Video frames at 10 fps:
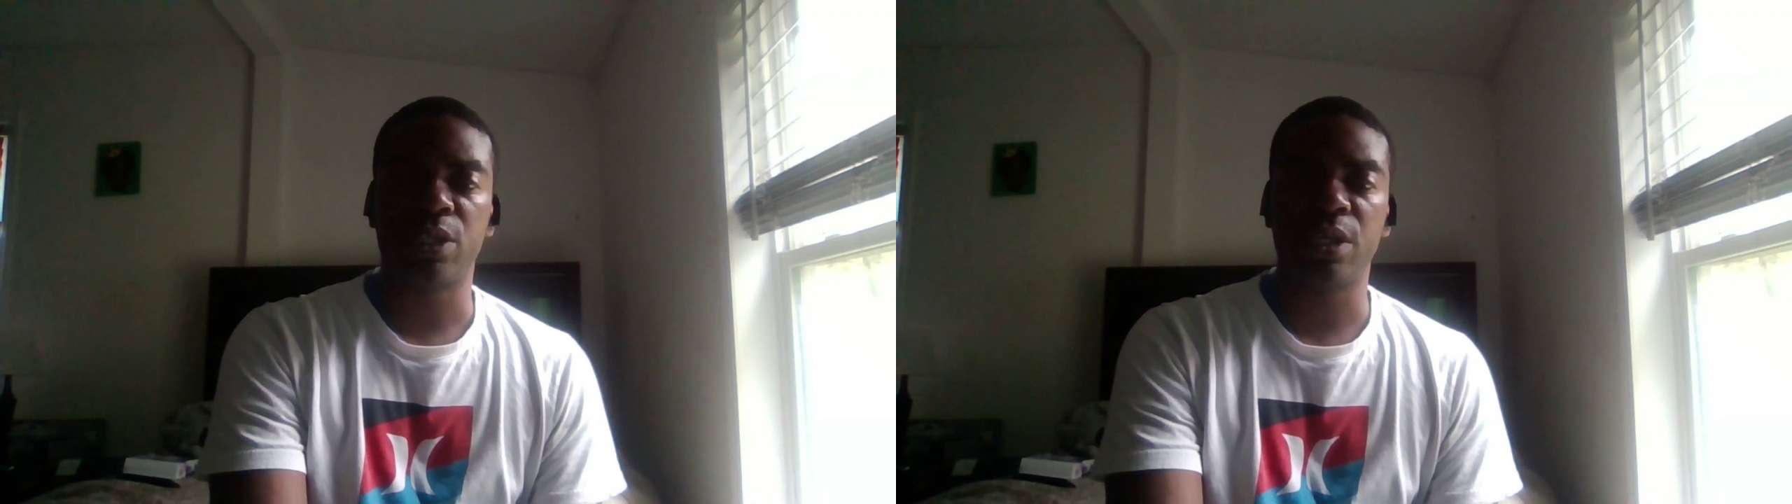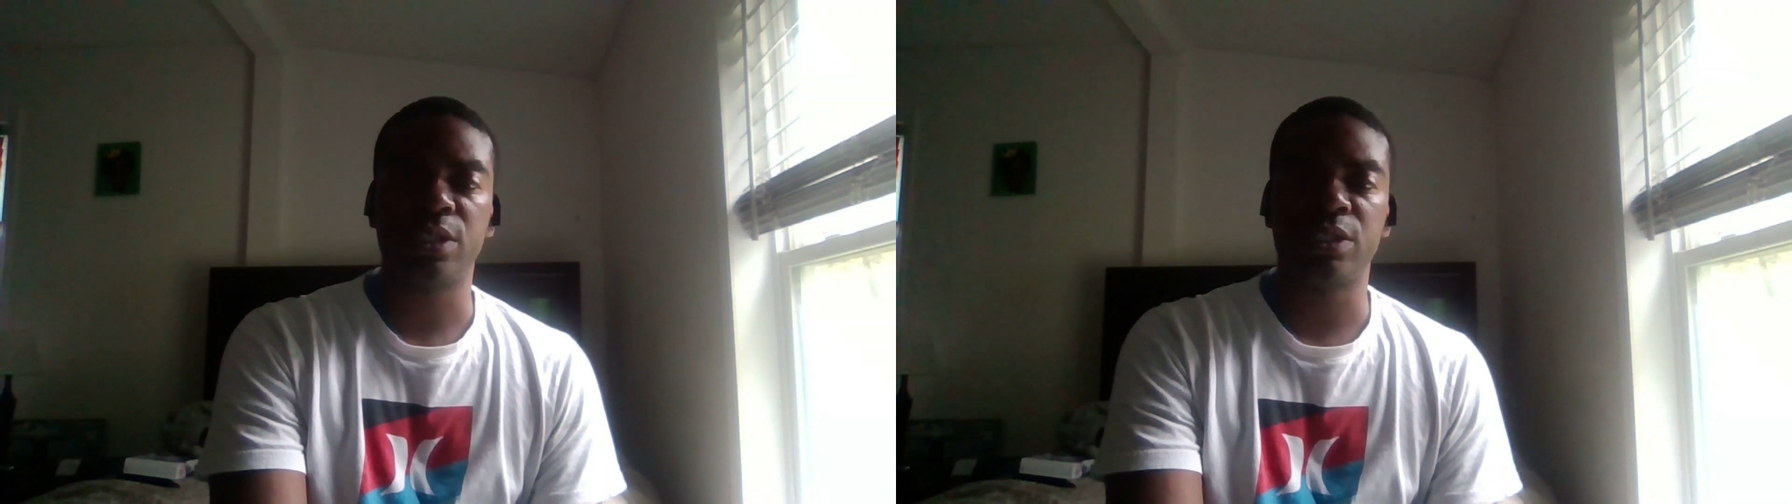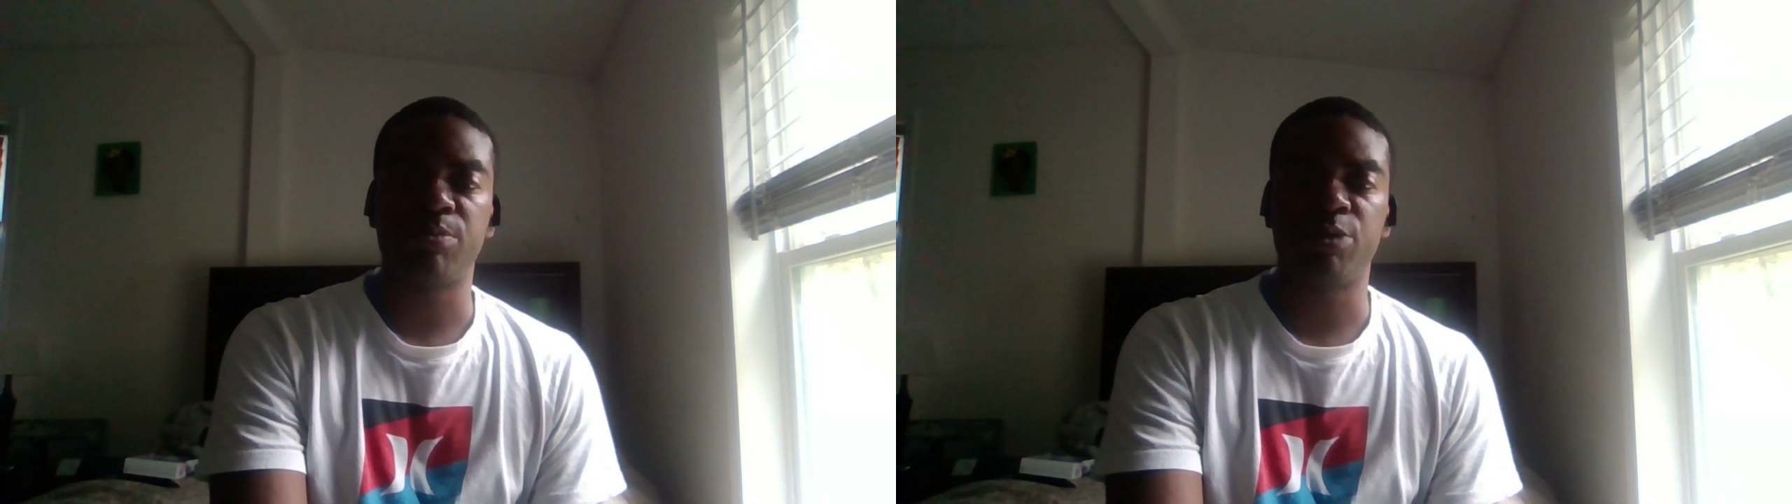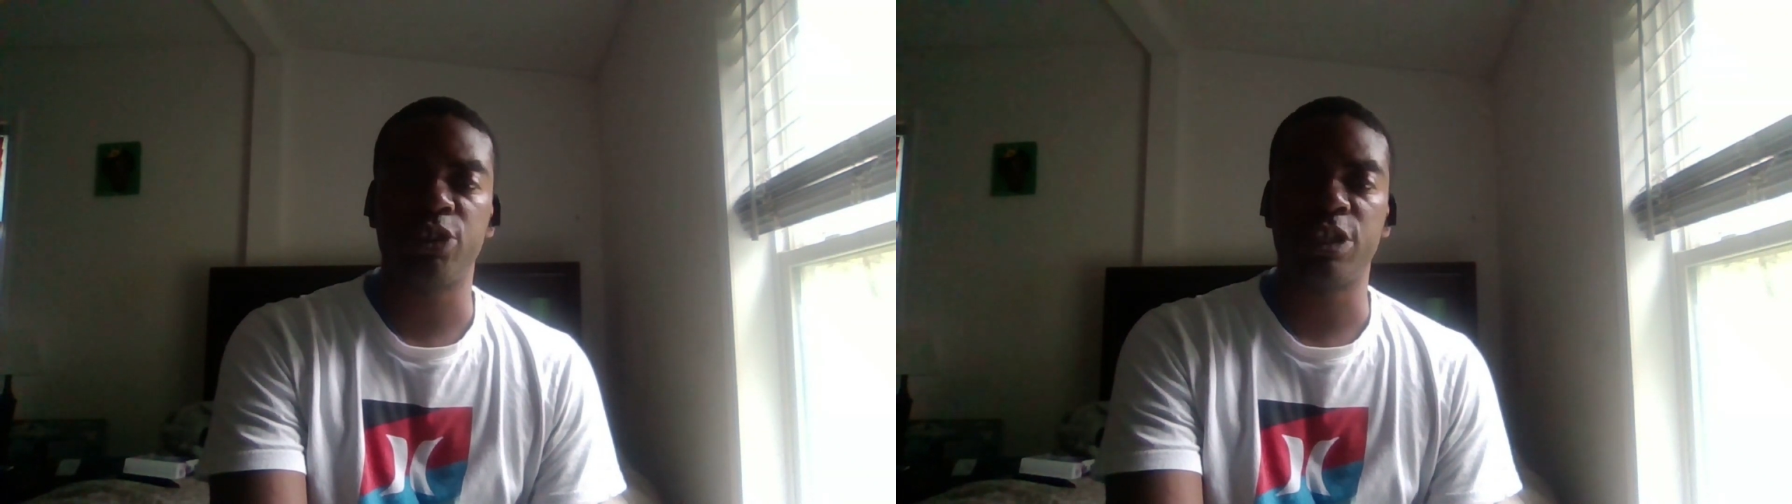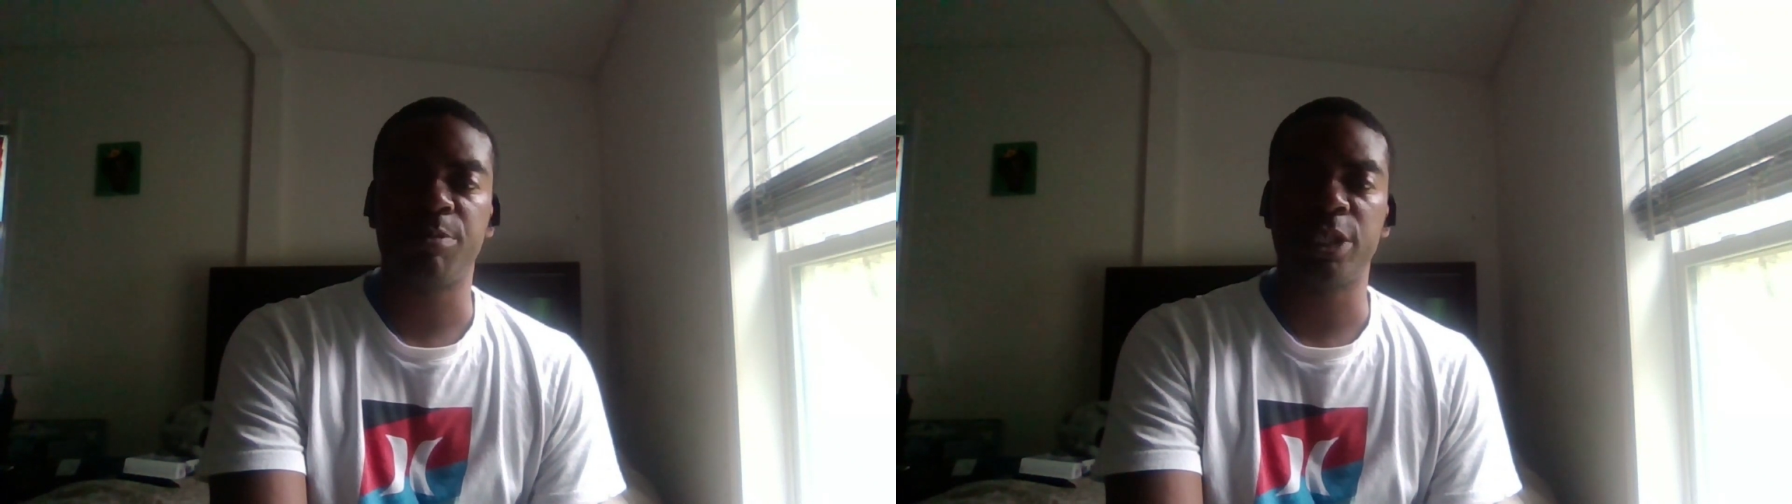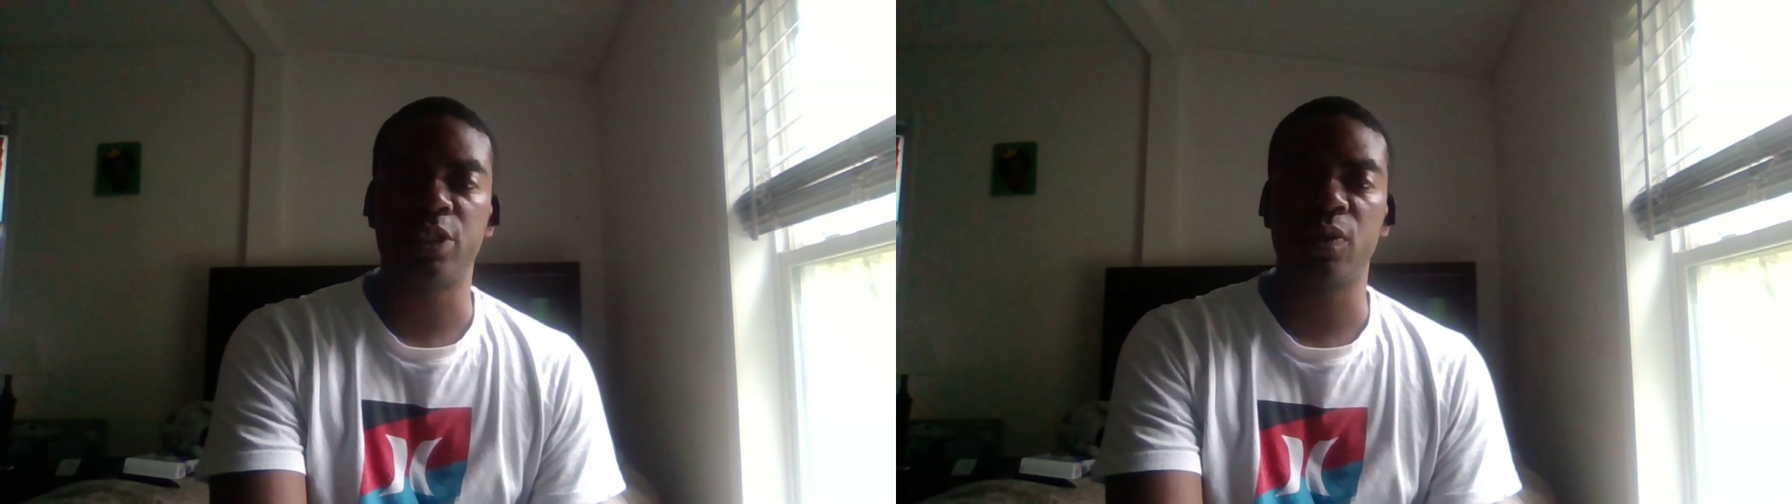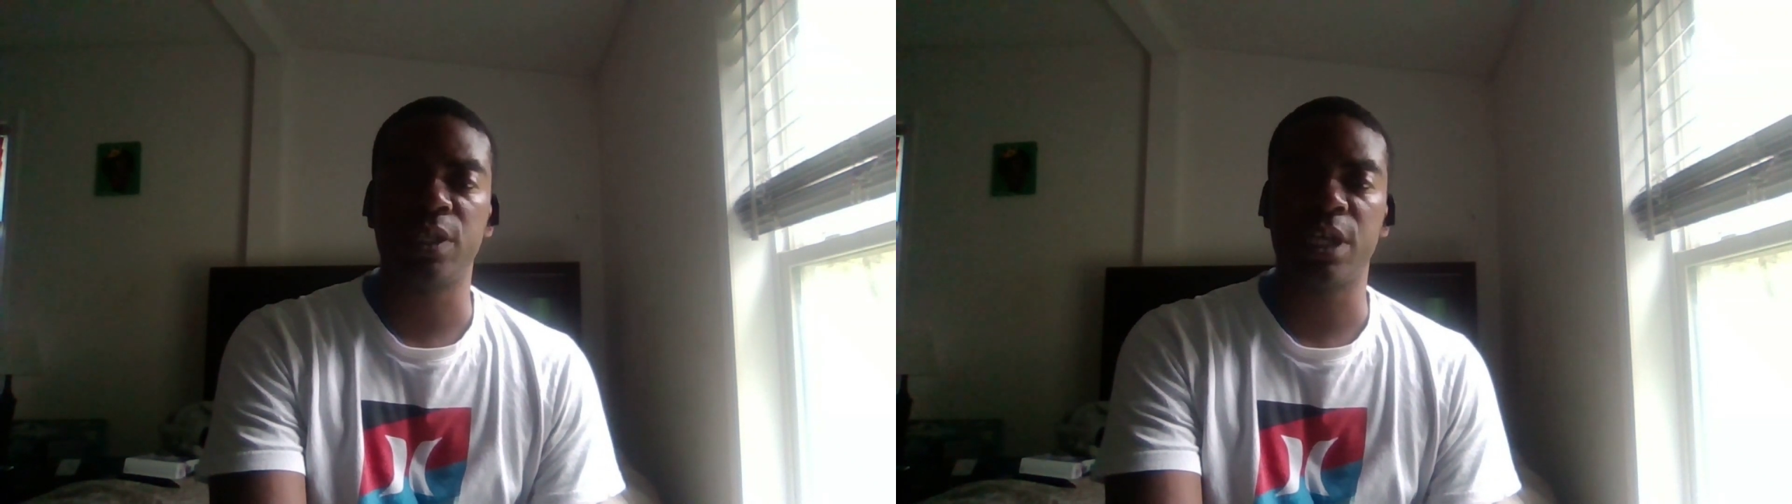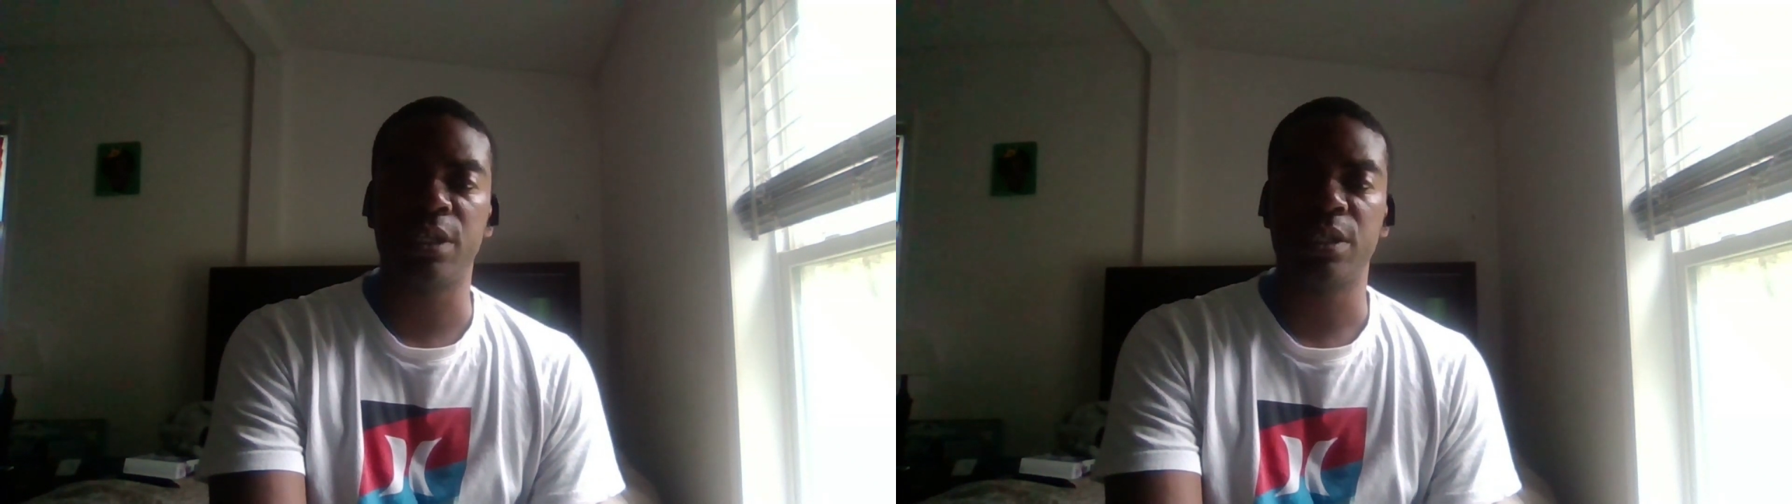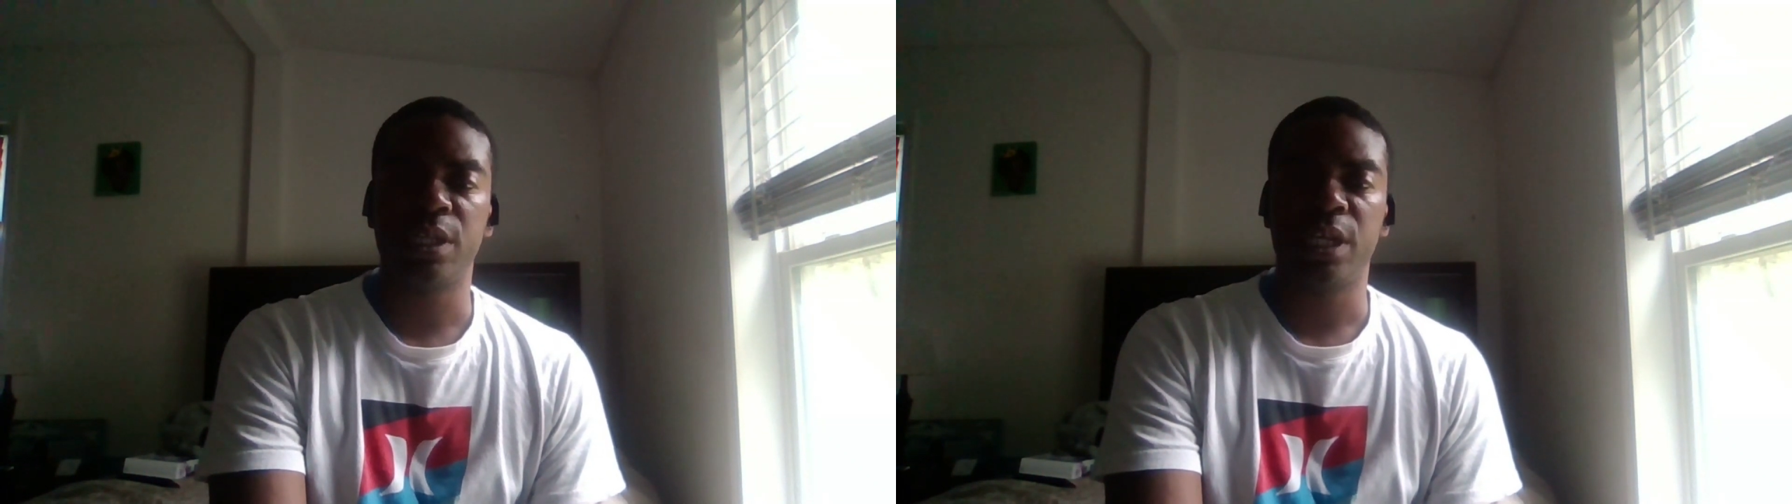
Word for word: Thompson put up a donut